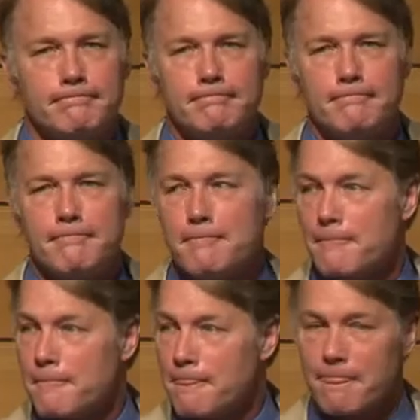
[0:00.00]
I think that's
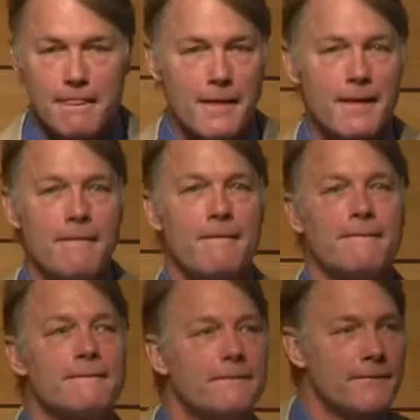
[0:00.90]
all we have time for.
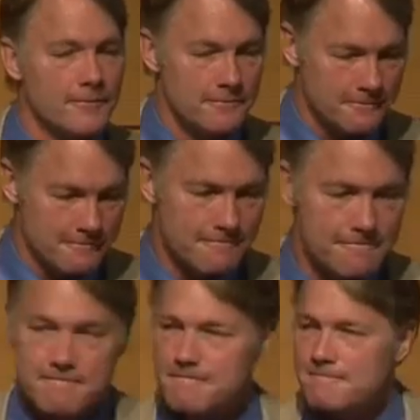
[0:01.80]
Thanks
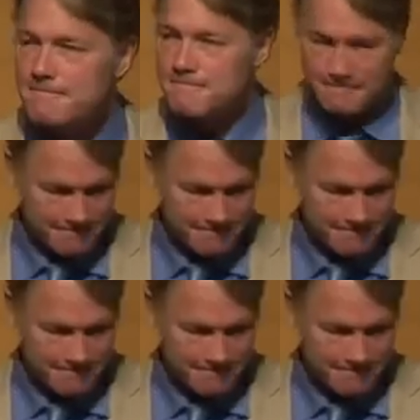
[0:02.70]
again, Cameron.